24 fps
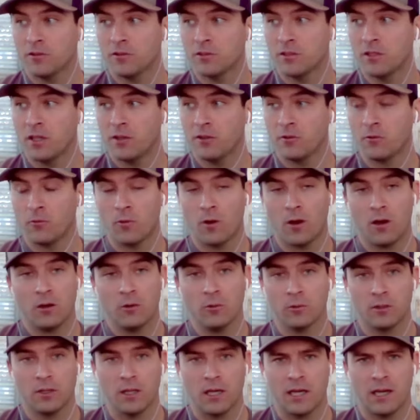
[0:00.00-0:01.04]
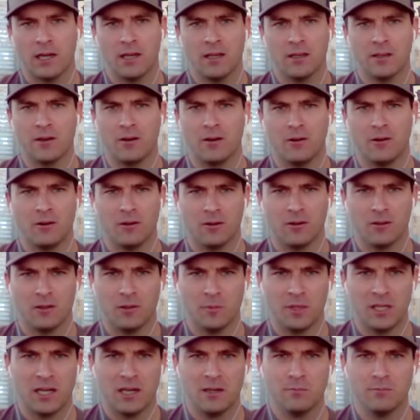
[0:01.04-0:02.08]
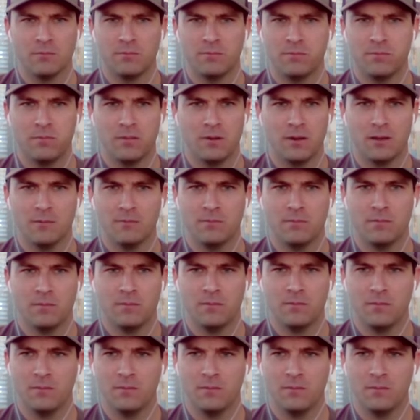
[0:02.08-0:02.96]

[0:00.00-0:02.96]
nothing not, wrong with that not, at all. Nothing I mean, at I'm, all.